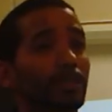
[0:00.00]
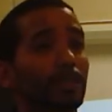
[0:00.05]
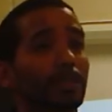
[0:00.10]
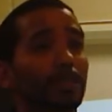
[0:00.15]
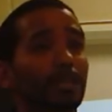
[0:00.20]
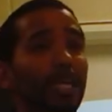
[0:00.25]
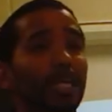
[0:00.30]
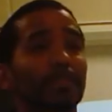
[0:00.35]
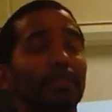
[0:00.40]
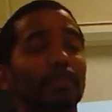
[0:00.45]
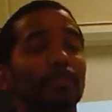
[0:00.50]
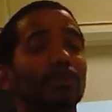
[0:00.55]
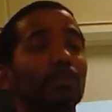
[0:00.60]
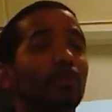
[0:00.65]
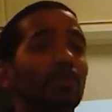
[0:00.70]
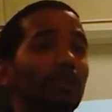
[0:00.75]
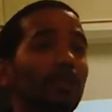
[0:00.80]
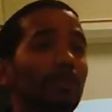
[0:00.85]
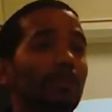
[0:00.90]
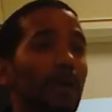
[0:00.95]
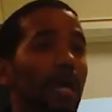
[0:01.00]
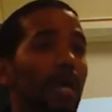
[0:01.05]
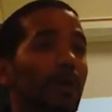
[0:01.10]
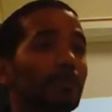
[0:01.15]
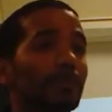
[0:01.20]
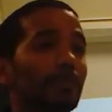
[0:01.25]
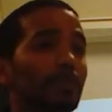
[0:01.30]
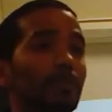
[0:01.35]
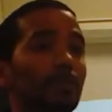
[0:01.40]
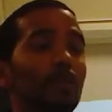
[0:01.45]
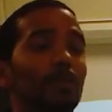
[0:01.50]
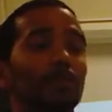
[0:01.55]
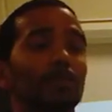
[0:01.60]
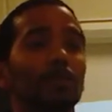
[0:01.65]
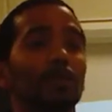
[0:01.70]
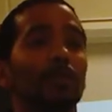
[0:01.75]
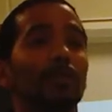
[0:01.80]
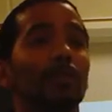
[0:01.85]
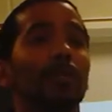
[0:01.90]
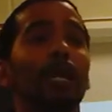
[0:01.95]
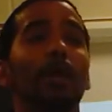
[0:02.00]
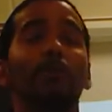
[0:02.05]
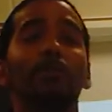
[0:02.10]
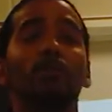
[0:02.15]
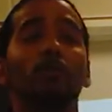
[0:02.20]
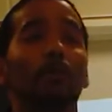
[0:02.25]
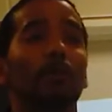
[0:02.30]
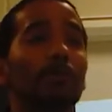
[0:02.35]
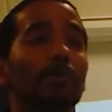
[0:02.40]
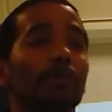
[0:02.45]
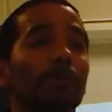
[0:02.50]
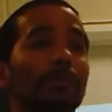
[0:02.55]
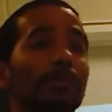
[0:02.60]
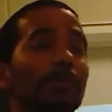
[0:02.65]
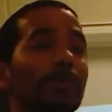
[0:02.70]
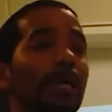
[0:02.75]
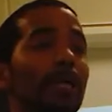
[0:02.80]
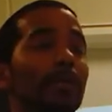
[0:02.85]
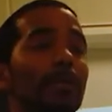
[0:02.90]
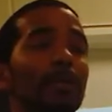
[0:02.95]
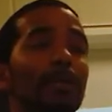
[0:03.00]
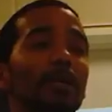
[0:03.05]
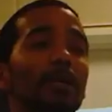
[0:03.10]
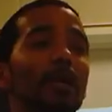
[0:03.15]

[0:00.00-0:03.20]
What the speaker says: This is not just nuclear bombs, it's also chemical weapons like